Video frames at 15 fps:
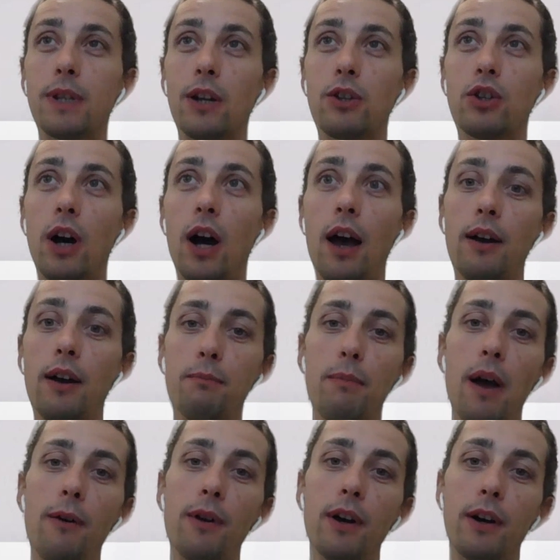such a higher
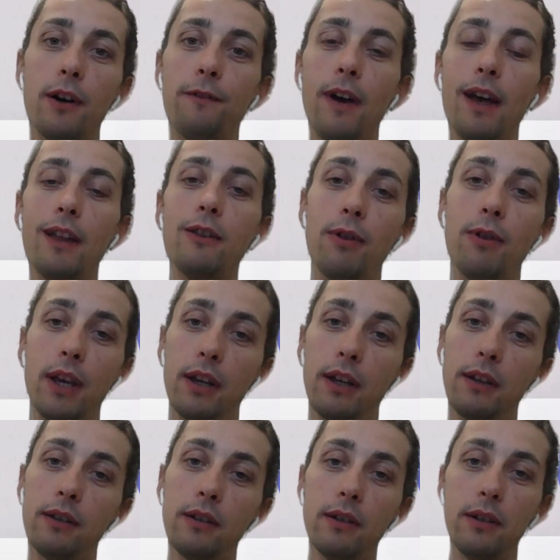barrier of entering
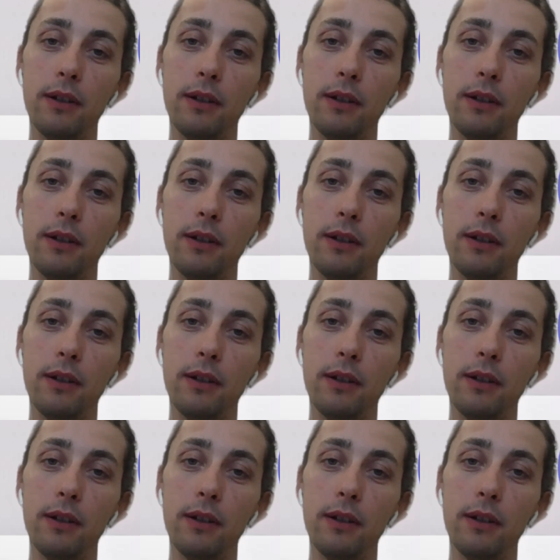it.